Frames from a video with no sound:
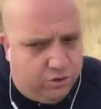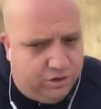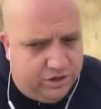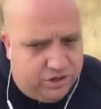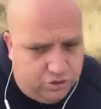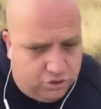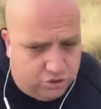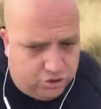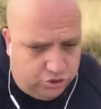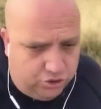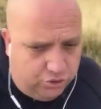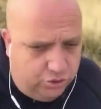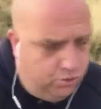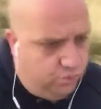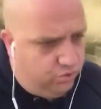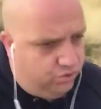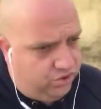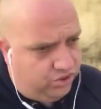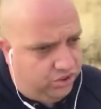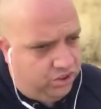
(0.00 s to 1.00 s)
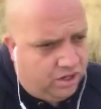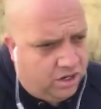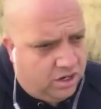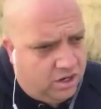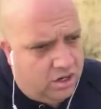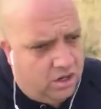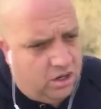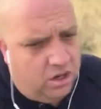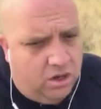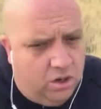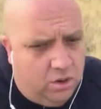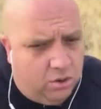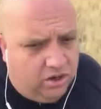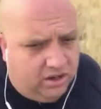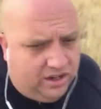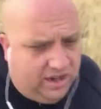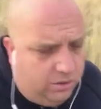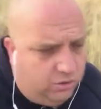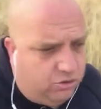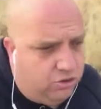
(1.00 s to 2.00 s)
your shoes or a
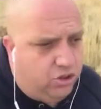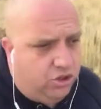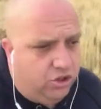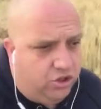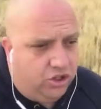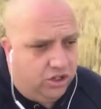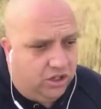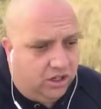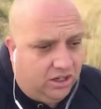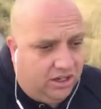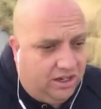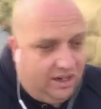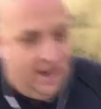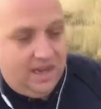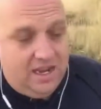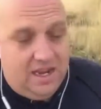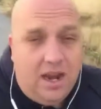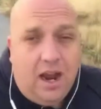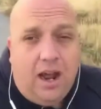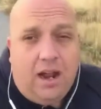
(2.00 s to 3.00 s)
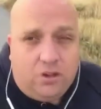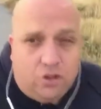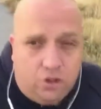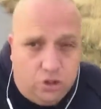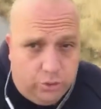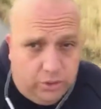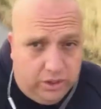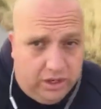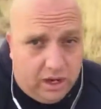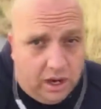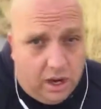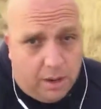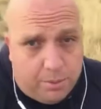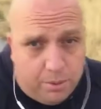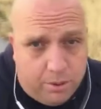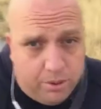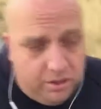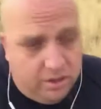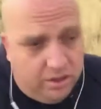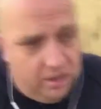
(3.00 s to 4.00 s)
couch cushion and not chewing it up.
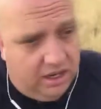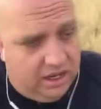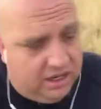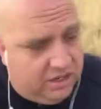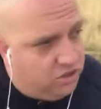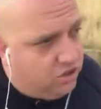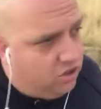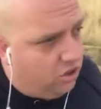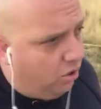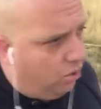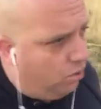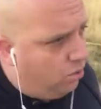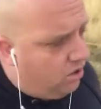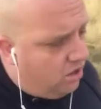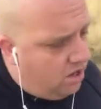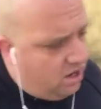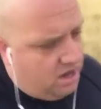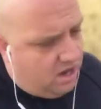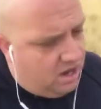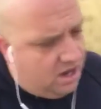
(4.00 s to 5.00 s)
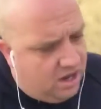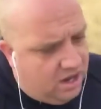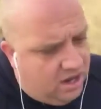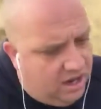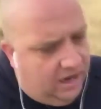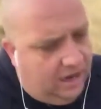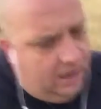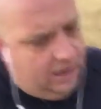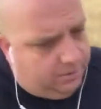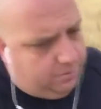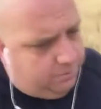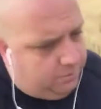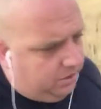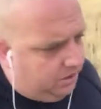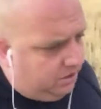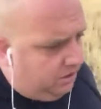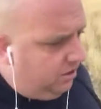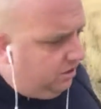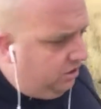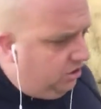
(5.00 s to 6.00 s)
And so,
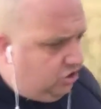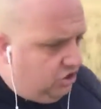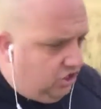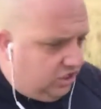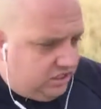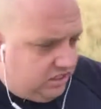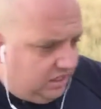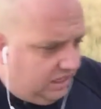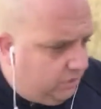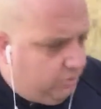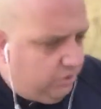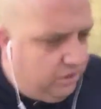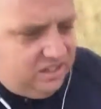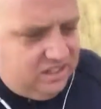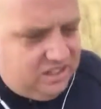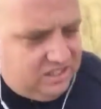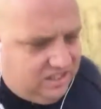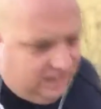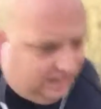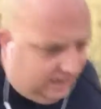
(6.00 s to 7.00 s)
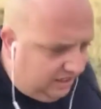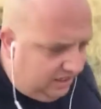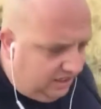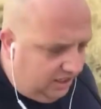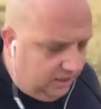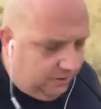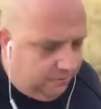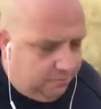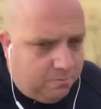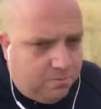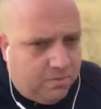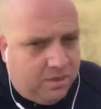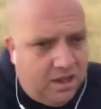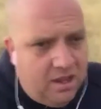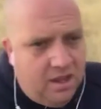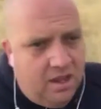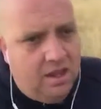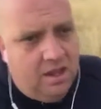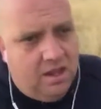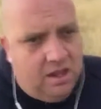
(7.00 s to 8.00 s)
just like with sit,
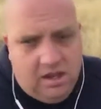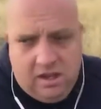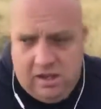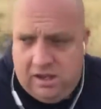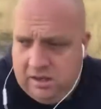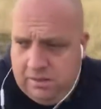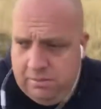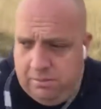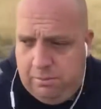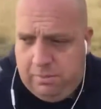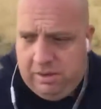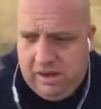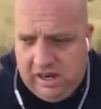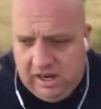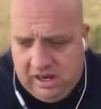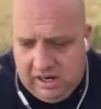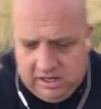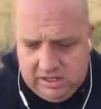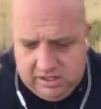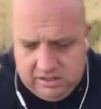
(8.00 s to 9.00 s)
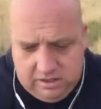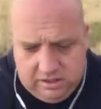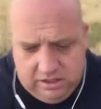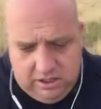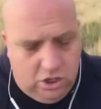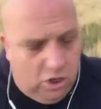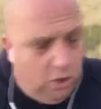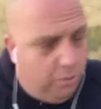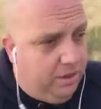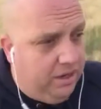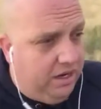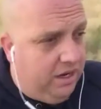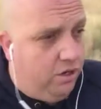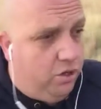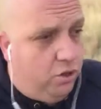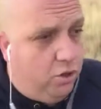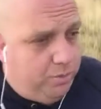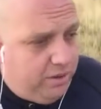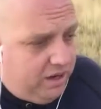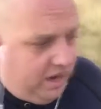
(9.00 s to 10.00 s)
being a
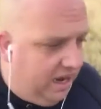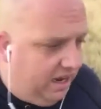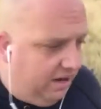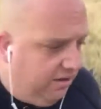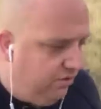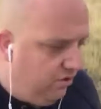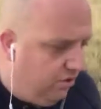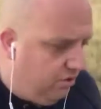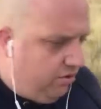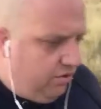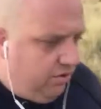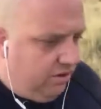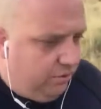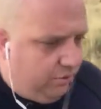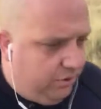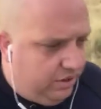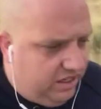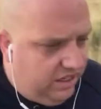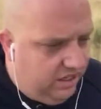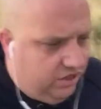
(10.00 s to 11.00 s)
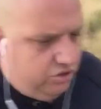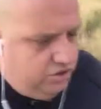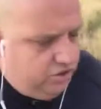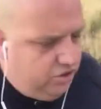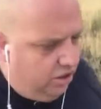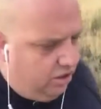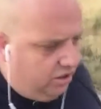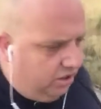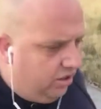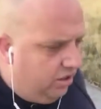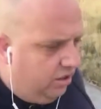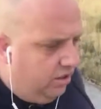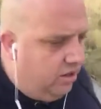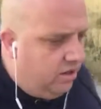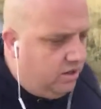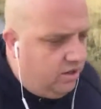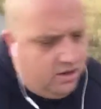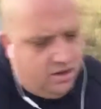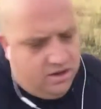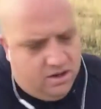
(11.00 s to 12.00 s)
new behavior that we teach a dog,
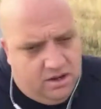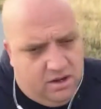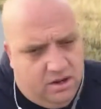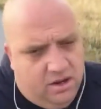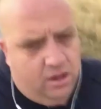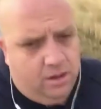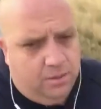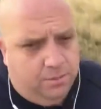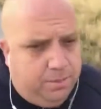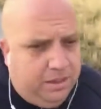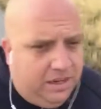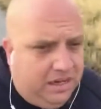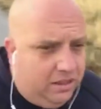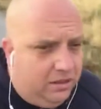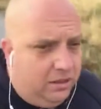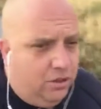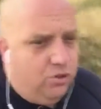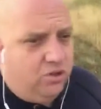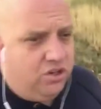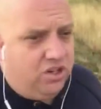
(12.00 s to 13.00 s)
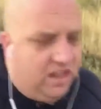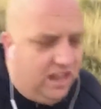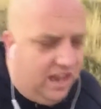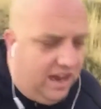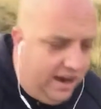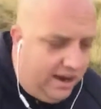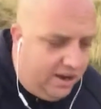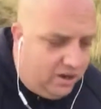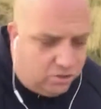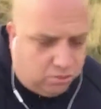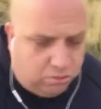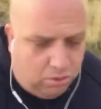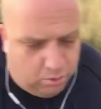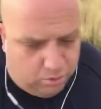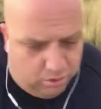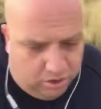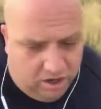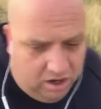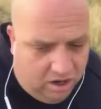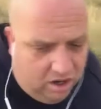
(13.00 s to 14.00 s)
being loose in the house while we're
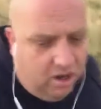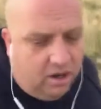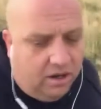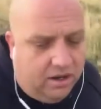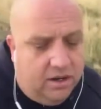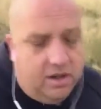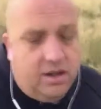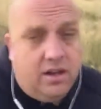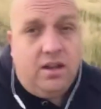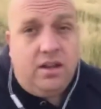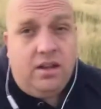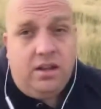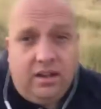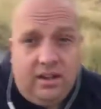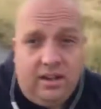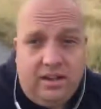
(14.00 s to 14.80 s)
gone is